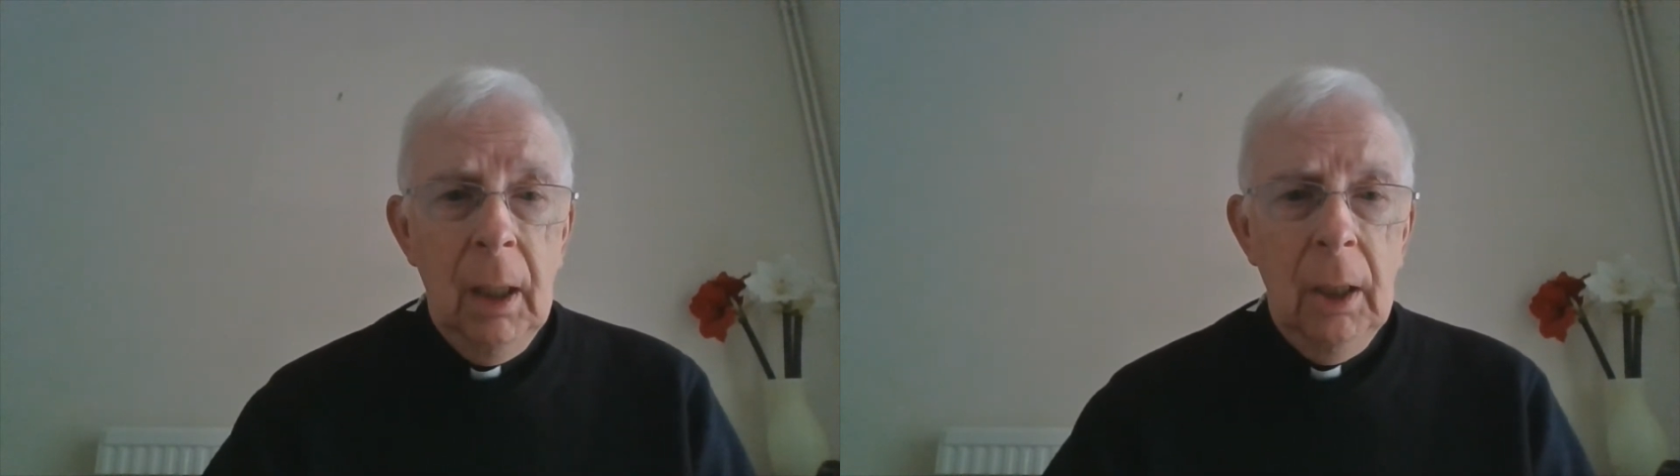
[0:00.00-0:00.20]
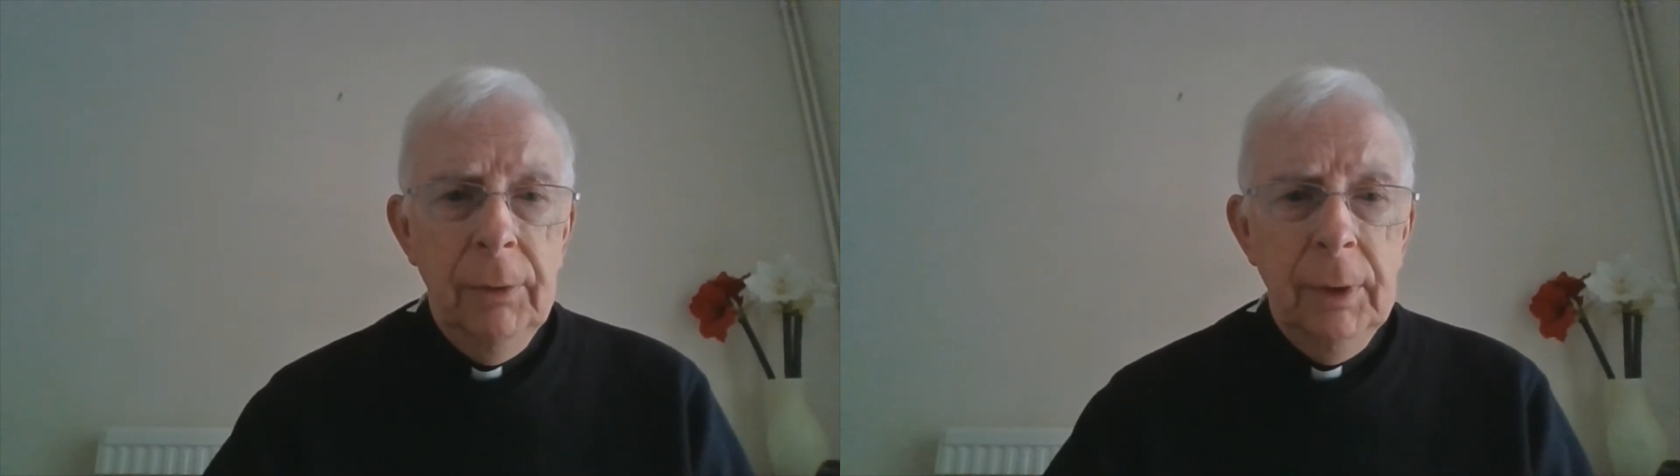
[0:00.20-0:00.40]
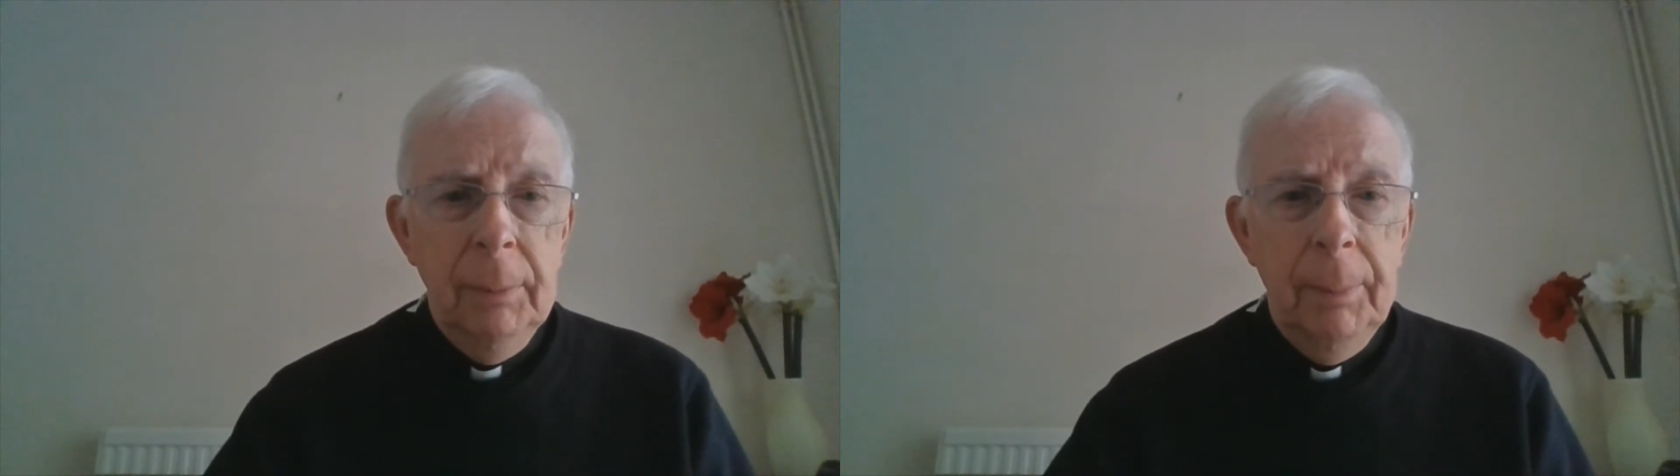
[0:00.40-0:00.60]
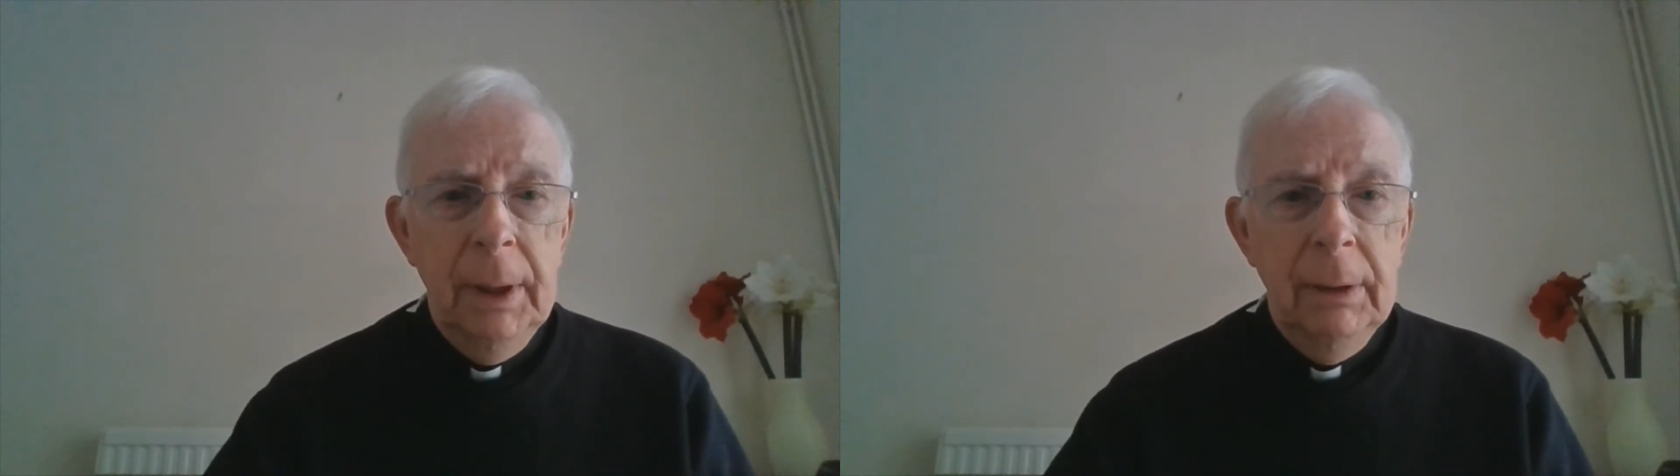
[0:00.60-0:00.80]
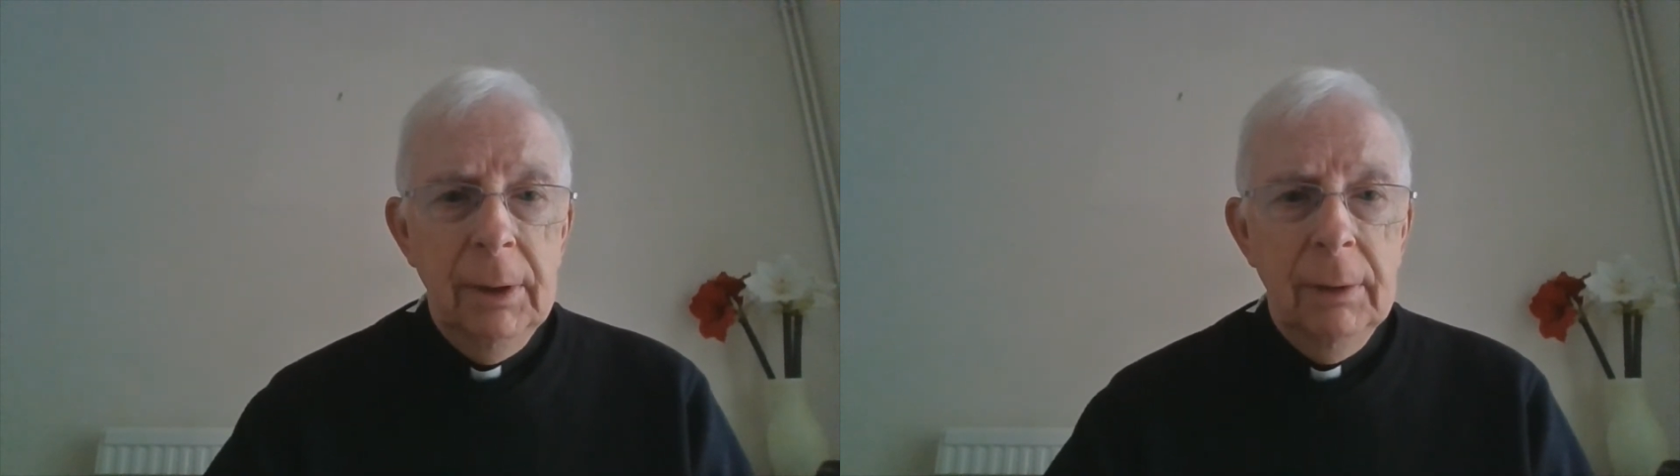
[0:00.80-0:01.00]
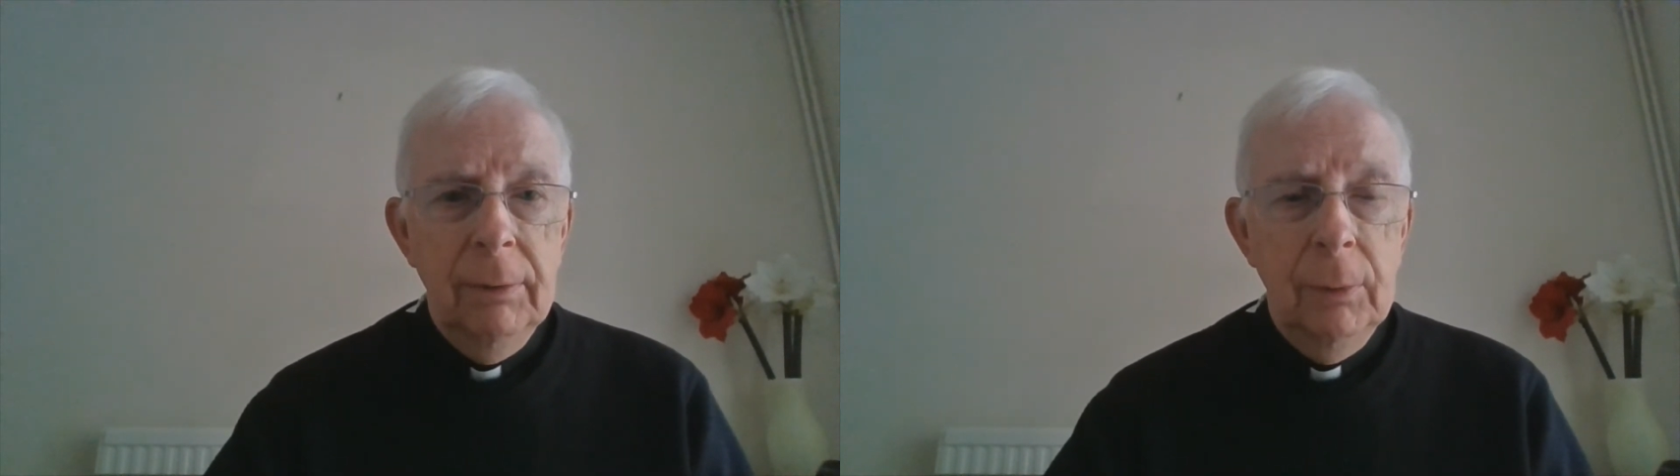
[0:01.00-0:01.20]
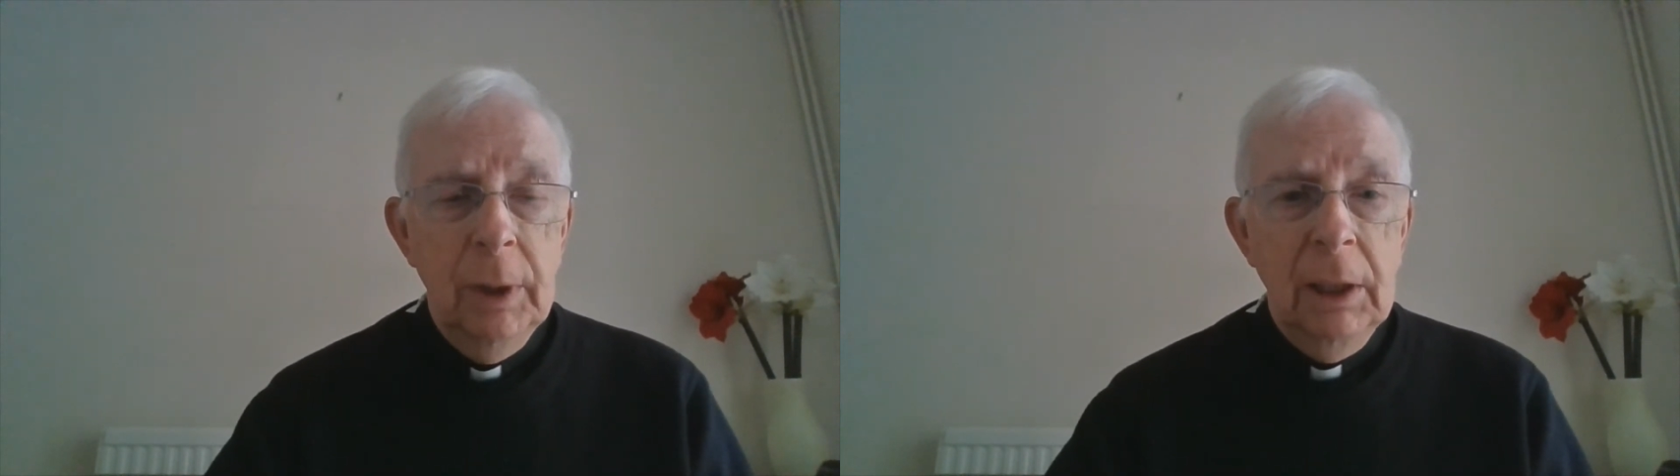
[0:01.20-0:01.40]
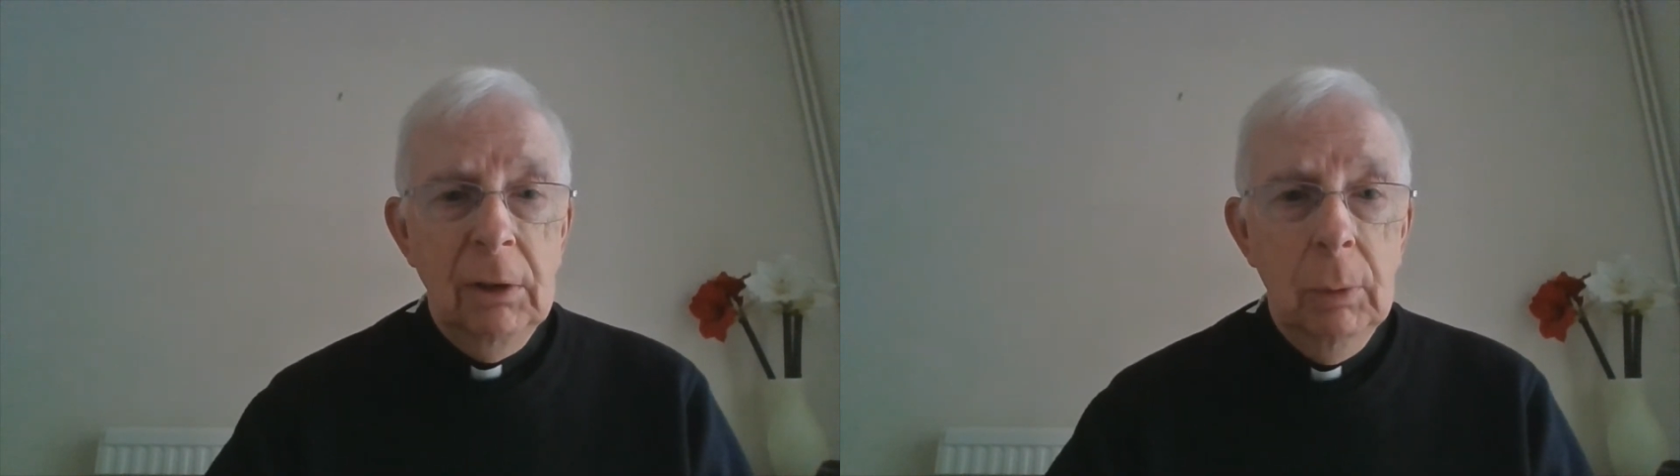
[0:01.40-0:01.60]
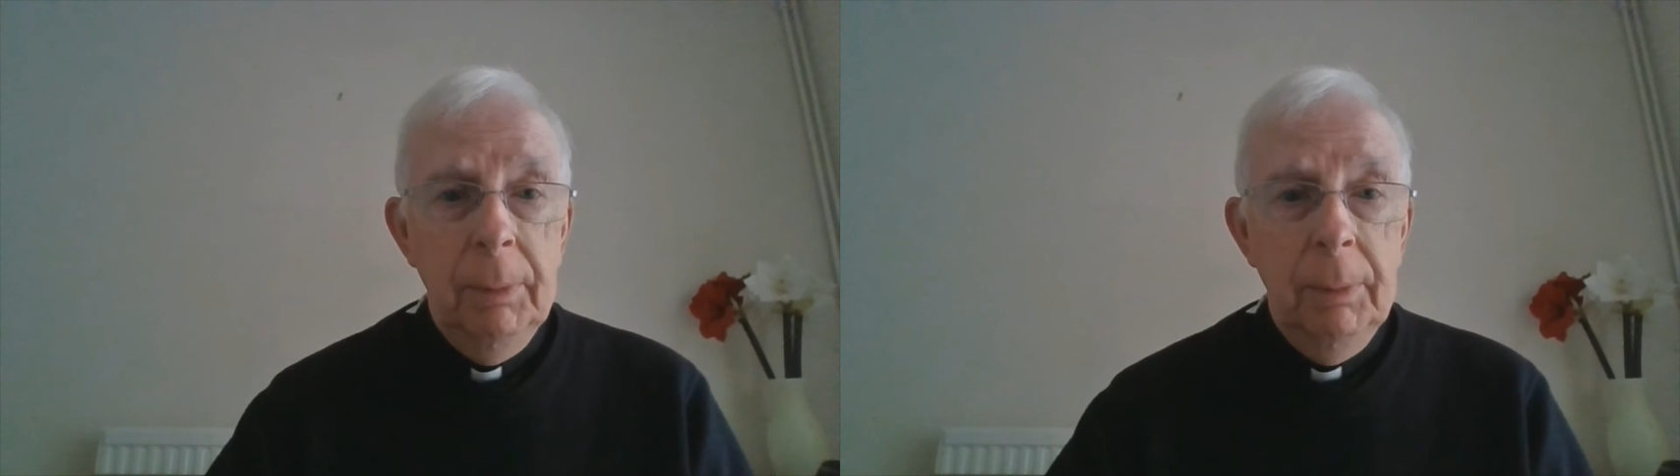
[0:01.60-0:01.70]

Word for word: Over the period of weeks,